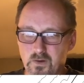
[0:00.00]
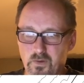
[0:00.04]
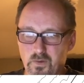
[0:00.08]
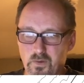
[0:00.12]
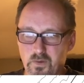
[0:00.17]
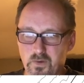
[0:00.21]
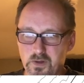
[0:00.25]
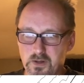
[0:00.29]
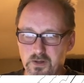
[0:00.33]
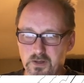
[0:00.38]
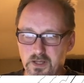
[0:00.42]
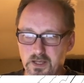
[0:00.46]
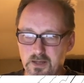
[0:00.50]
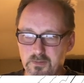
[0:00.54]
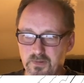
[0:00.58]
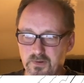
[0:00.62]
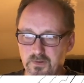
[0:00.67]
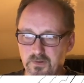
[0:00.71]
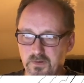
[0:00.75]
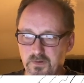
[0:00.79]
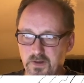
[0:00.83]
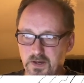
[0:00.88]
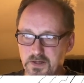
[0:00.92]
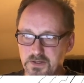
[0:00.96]
Go to the
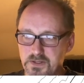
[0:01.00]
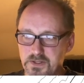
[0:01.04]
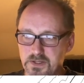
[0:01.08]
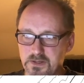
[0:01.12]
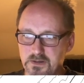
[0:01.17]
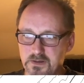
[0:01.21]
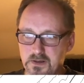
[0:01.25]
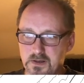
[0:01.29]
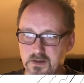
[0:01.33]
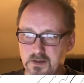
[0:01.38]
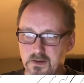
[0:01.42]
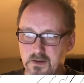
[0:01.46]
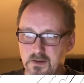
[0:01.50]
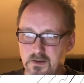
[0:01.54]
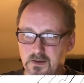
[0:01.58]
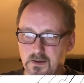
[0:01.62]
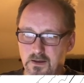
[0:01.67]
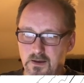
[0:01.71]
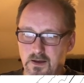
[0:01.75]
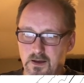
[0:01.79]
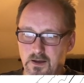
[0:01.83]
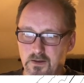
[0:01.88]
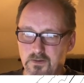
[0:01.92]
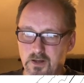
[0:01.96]
labels section,
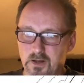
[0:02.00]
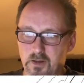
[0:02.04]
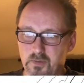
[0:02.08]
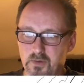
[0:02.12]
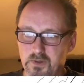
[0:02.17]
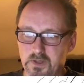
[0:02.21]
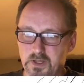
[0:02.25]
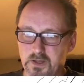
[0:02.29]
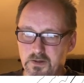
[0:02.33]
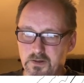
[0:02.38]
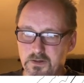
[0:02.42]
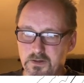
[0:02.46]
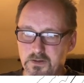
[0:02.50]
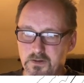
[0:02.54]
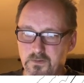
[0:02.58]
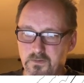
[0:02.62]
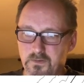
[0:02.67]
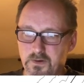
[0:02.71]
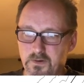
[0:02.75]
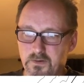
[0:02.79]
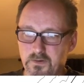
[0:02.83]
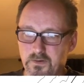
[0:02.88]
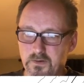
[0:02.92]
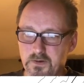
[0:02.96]
double click on your
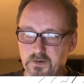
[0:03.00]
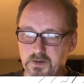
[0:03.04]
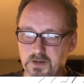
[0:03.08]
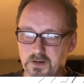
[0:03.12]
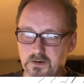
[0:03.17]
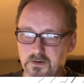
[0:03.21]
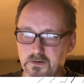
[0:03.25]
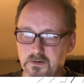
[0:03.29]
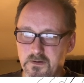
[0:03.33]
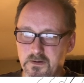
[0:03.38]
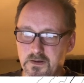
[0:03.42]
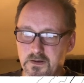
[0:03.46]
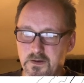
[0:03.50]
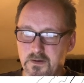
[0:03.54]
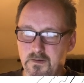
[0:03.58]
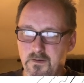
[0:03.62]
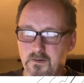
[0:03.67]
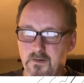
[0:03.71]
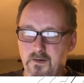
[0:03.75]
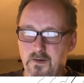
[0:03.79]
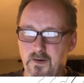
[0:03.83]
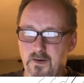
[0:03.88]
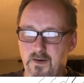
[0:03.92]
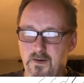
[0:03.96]
filter here,
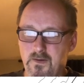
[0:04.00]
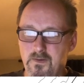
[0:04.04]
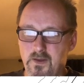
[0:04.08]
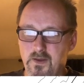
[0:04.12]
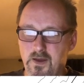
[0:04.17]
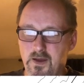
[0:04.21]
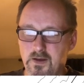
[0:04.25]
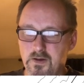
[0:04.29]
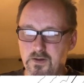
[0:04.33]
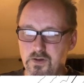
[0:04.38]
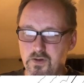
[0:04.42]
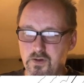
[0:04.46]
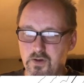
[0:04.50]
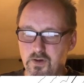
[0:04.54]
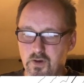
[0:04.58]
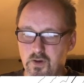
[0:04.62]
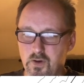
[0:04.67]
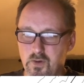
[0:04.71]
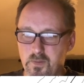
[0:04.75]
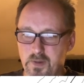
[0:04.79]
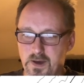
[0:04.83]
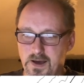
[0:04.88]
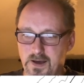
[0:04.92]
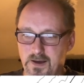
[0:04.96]
and then you can
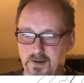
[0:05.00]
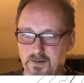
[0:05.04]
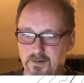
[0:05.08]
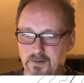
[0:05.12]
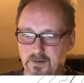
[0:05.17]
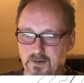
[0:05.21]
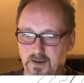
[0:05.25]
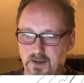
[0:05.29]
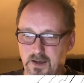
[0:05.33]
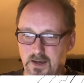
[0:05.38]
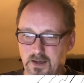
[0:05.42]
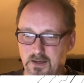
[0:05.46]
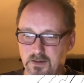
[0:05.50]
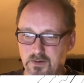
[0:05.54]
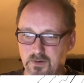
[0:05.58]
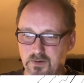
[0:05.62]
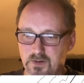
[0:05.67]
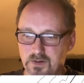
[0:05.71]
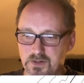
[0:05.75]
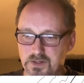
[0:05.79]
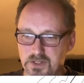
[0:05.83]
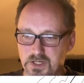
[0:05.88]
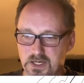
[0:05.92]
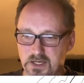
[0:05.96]
go back and you
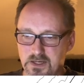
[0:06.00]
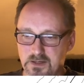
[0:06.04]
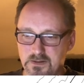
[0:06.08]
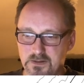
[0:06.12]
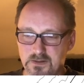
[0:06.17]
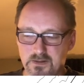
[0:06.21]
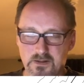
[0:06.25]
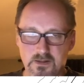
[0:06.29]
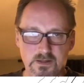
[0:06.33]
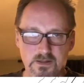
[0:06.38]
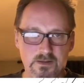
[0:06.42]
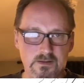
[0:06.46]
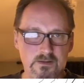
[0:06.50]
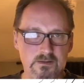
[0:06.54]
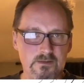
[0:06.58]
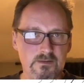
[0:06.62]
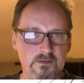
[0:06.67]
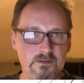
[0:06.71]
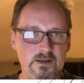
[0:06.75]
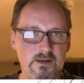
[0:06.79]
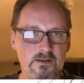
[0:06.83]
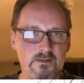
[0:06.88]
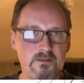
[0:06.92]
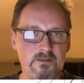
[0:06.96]
can change the
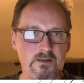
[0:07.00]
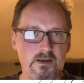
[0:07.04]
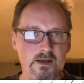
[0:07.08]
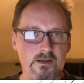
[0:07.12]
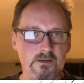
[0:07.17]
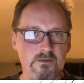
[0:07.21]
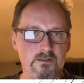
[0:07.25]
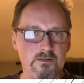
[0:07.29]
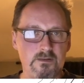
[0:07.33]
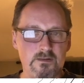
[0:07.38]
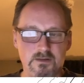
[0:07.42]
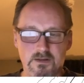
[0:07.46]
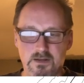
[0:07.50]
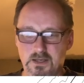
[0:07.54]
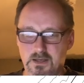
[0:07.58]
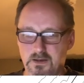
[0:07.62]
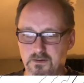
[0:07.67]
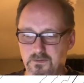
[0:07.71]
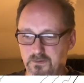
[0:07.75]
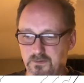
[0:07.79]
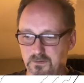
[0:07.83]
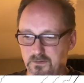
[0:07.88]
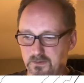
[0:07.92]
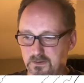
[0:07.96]
text size
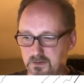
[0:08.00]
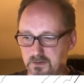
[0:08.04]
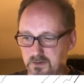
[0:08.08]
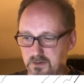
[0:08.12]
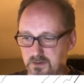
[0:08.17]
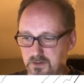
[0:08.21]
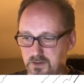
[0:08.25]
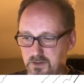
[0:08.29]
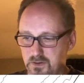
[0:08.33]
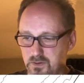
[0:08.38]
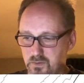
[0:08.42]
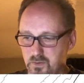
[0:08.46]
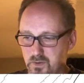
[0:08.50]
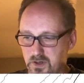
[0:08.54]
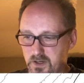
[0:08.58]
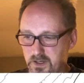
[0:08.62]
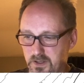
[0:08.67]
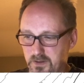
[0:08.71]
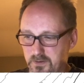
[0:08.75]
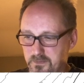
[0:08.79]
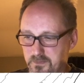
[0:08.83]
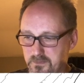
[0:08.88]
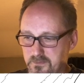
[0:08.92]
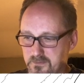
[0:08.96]
if you
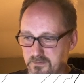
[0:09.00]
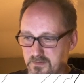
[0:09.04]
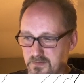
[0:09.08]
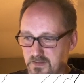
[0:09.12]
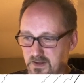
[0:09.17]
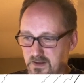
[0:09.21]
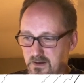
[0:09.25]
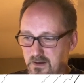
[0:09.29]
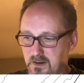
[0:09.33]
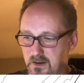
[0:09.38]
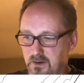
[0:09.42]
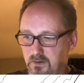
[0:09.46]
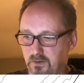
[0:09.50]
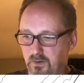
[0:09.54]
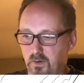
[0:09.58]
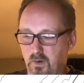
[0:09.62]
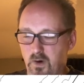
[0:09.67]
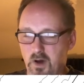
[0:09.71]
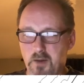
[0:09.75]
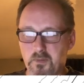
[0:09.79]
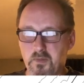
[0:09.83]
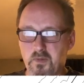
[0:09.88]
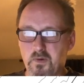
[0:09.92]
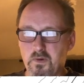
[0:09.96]
want.
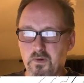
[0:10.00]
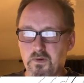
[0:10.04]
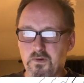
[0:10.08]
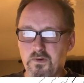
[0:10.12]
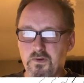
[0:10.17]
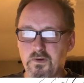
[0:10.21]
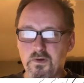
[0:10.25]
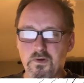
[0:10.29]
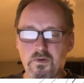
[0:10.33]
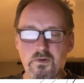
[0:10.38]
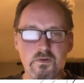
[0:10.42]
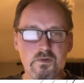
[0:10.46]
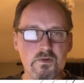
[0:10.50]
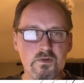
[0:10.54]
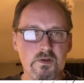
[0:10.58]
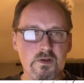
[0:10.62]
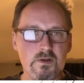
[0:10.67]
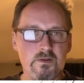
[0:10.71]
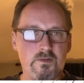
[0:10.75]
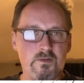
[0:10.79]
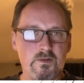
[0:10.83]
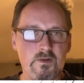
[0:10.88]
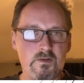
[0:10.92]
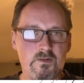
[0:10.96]
So I'm going to do
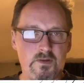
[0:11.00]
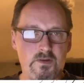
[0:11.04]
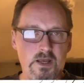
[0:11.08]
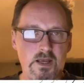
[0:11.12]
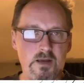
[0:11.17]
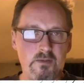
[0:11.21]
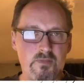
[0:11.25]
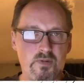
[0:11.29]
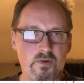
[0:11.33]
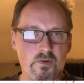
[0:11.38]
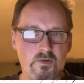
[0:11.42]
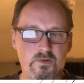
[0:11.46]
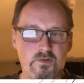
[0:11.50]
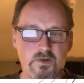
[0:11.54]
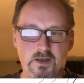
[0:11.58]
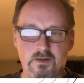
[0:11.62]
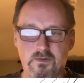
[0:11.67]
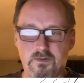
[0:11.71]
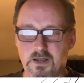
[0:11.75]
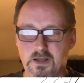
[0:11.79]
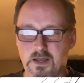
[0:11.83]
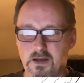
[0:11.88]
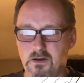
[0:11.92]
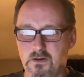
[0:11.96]
this same
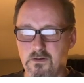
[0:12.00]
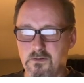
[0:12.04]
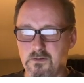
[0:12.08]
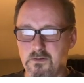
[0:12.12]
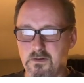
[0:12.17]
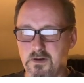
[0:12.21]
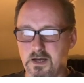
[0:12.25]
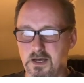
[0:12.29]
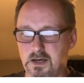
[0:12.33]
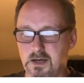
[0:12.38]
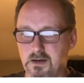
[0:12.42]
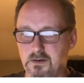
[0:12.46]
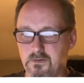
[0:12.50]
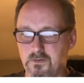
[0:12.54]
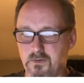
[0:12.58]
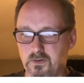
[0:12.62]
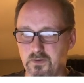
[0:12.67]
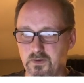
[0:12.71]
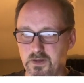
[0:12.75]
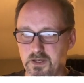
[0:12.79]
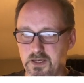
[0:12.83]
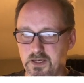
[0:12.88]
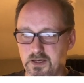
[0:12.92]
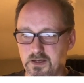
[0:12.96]
process now
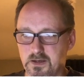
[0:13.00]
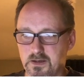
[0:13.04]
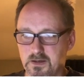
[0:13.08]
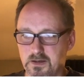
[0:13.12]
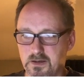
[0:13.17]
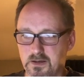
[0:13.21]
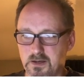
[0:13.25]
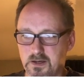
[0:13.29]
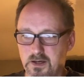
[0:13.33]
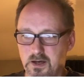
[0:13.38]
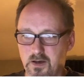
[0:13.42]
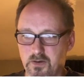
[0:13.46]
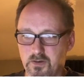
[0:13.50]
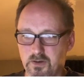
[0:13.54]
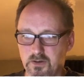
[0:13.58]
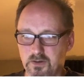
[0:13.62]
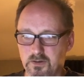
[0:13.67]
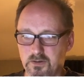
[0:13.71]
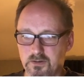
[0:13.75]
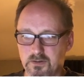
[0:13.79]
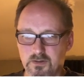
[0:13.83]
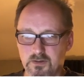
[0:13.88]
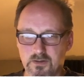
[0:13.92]
for the other